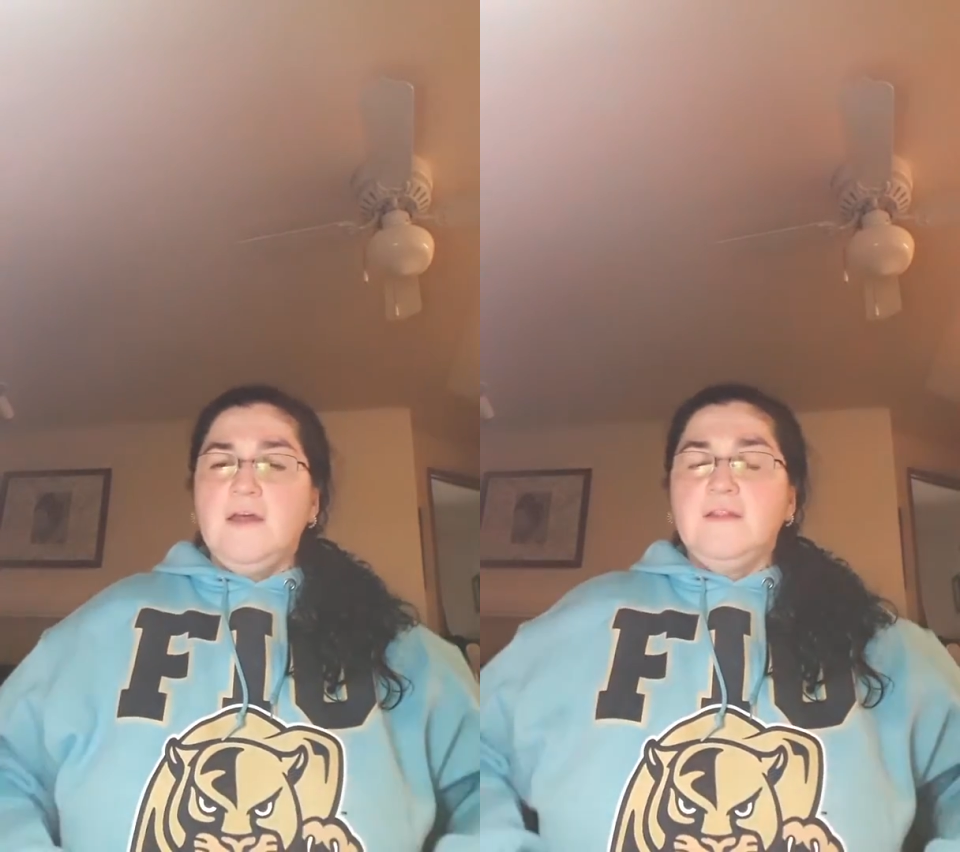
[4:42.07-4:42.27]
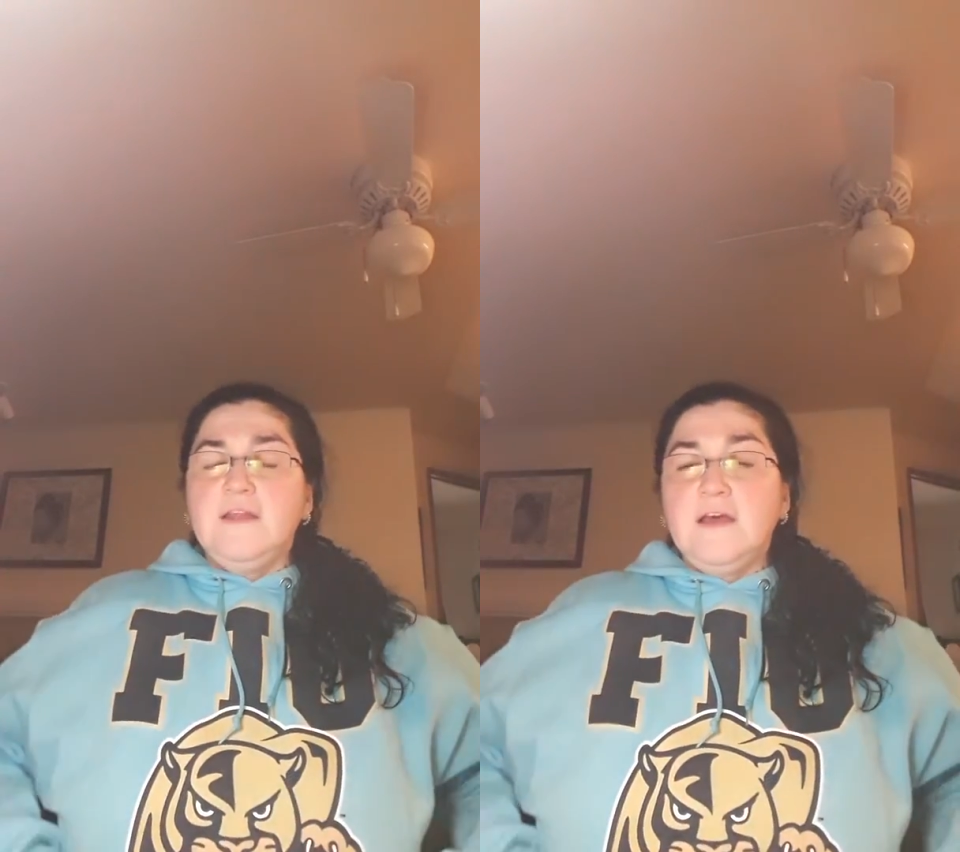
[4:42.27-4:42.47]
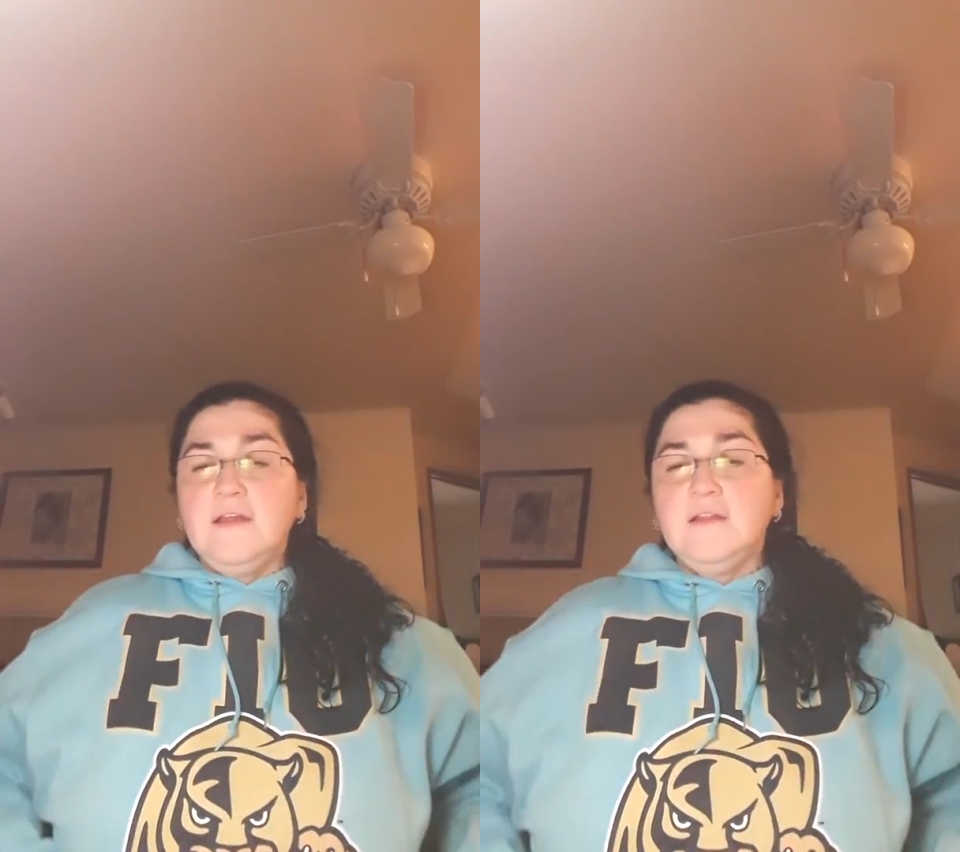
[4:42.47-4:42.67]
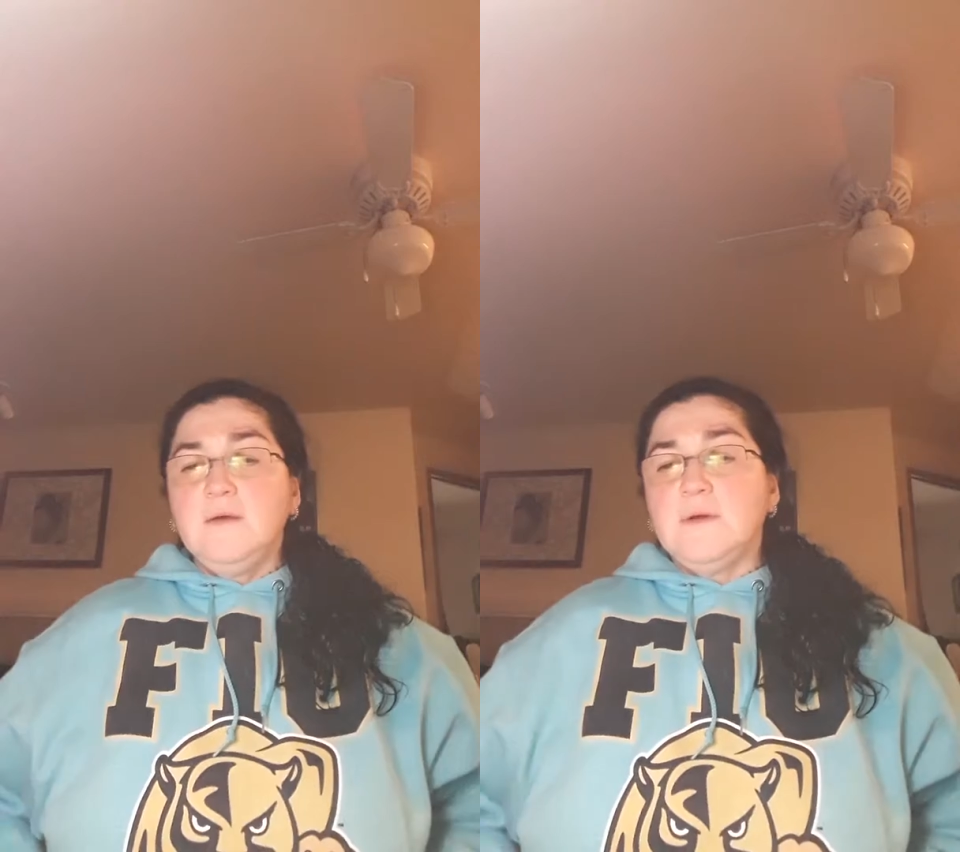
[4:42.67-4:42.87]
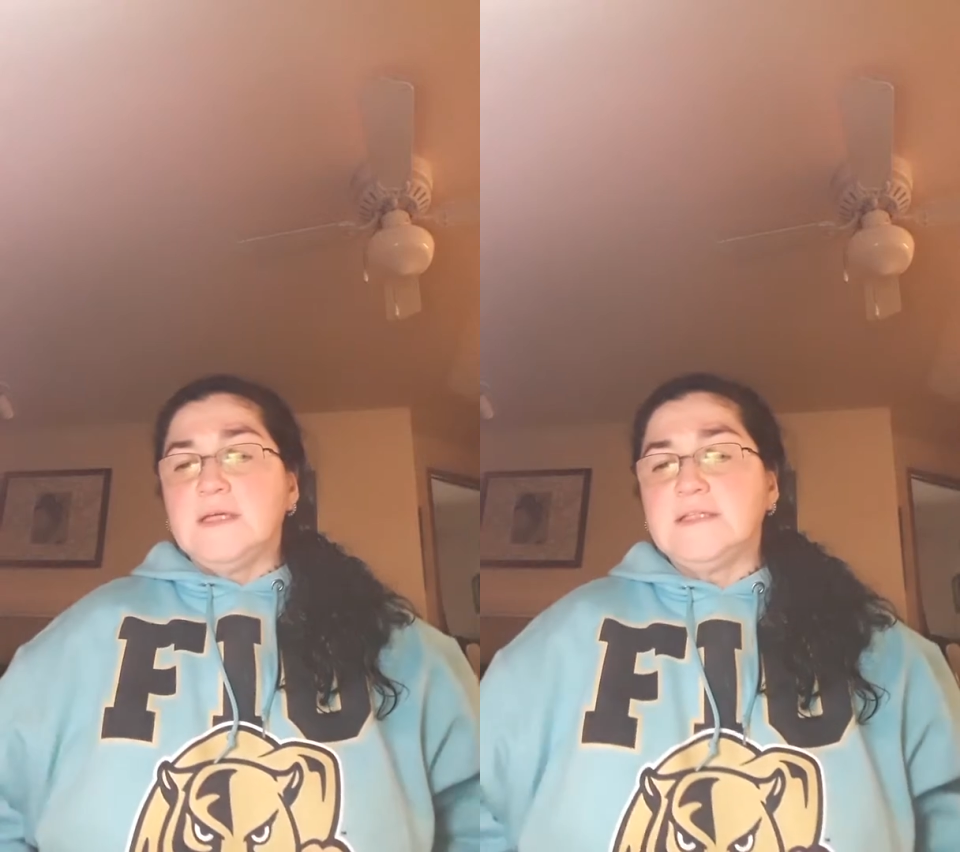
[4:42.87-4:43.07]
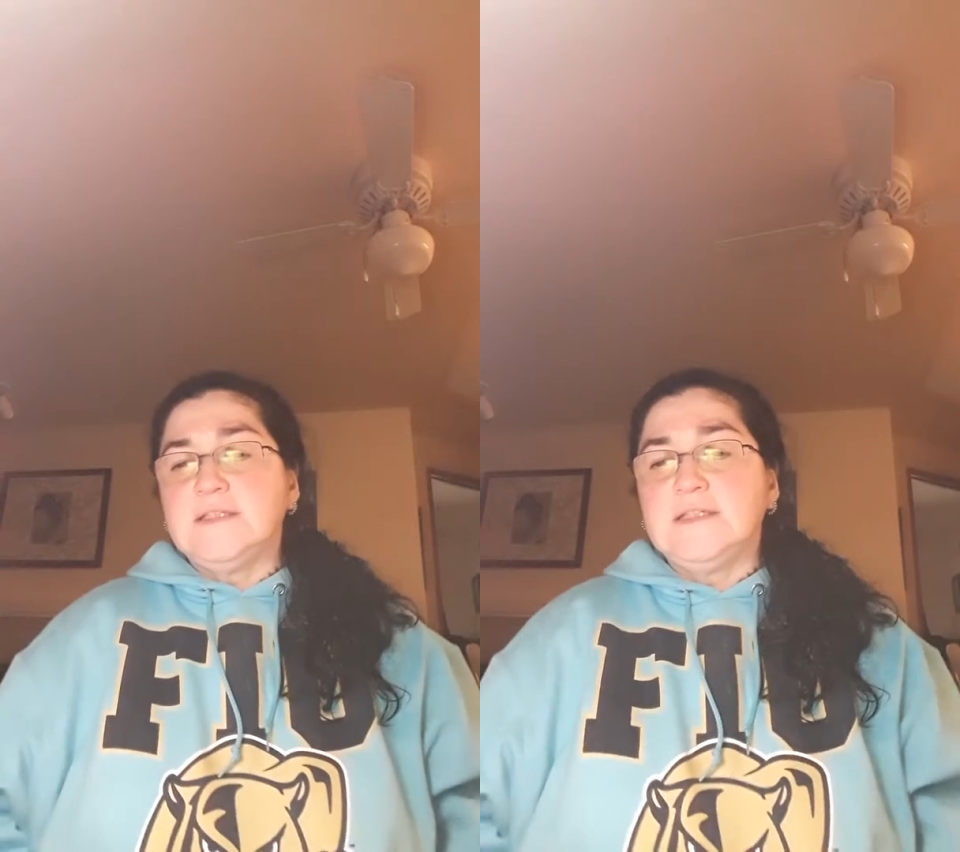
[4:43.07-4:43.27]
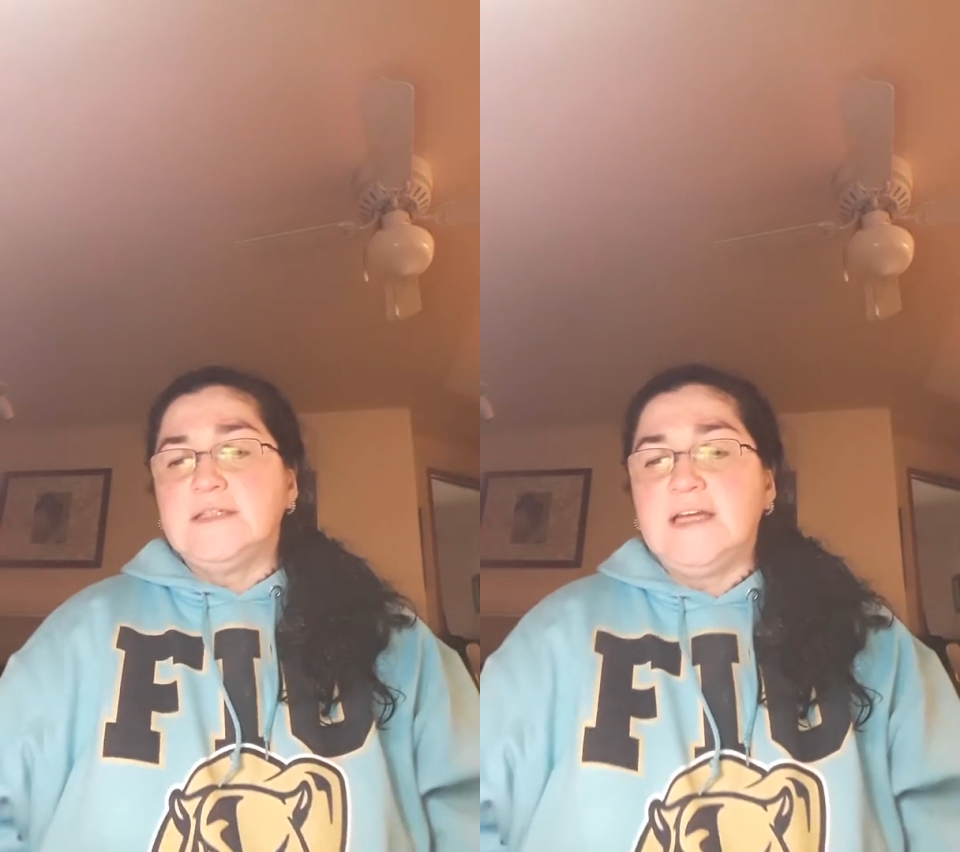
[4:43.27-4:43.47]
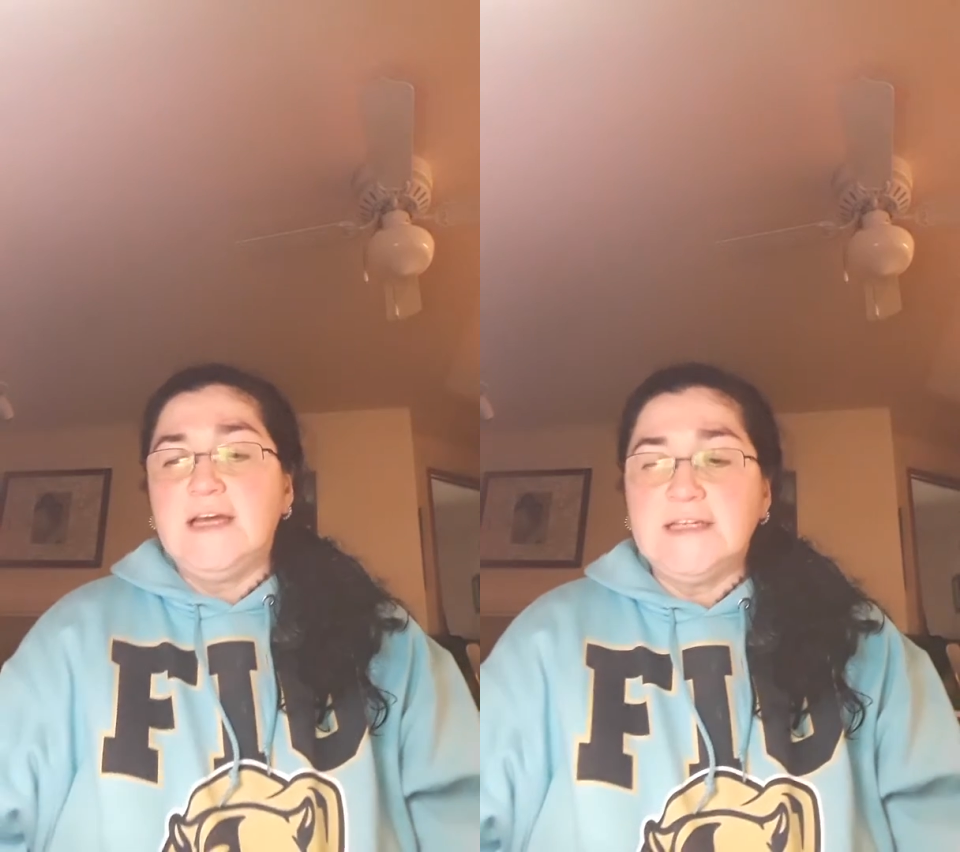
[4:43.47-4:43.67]
Then there was the
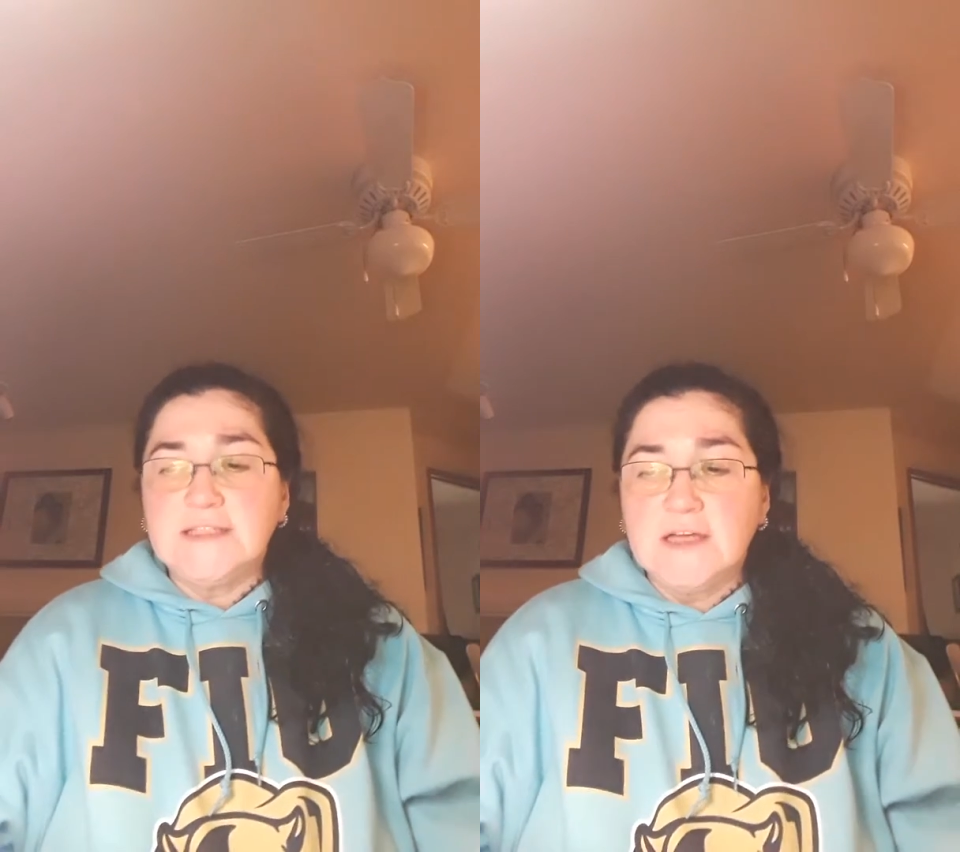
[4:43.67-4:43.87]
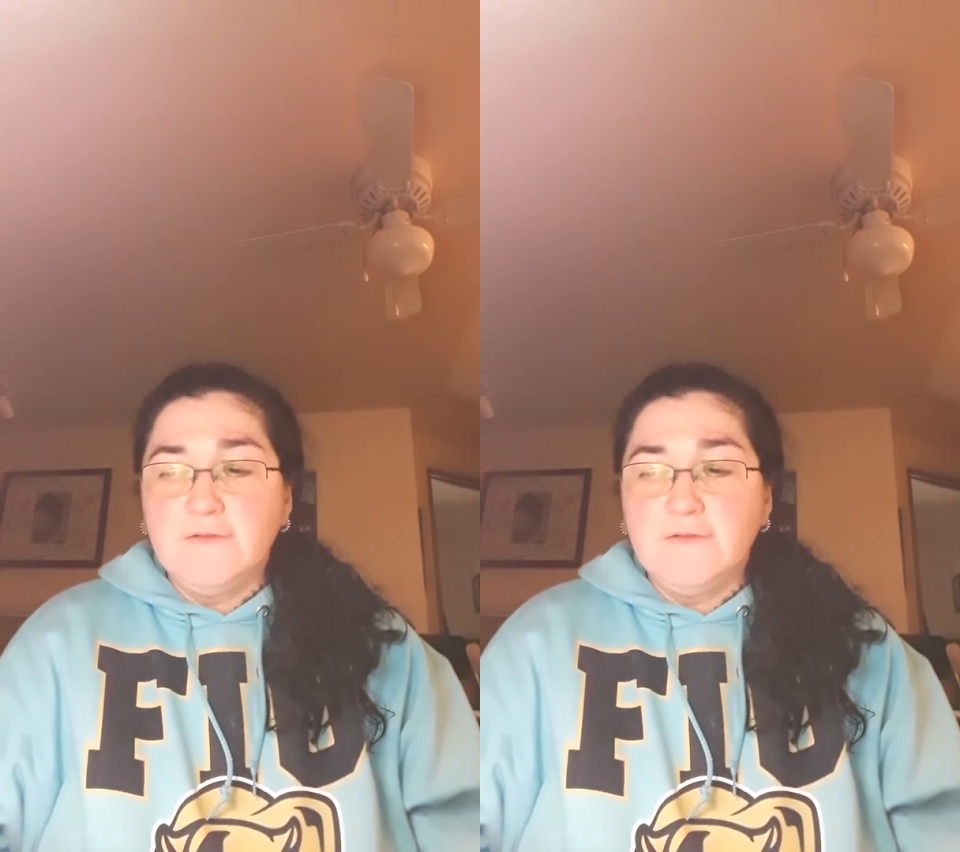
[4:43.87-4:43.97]
test